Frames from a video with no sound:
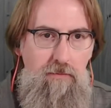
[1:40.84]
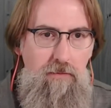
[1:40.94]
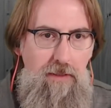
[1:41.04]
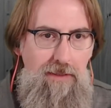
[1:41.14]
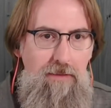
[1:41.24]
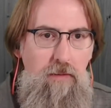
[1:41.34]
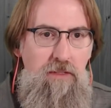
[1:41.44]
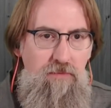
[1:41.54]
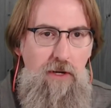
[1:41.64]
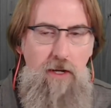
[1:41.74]
it's
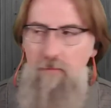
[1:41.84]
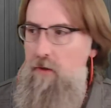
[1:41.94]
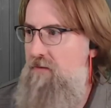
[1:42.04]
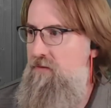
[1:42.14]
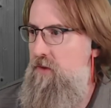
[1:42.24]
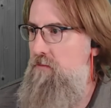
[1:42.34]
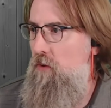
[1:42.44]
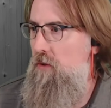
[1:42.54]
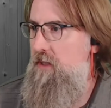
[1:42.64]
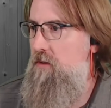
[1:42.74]
very helpful to have some
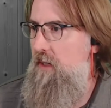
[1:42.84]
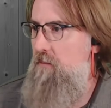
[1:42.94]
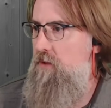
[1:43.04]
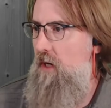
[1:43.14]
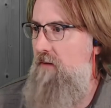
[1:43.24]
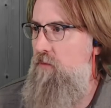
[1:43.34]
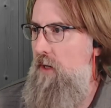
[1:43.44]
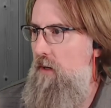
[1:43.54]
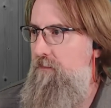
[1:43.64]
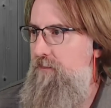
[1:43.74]
polling type software.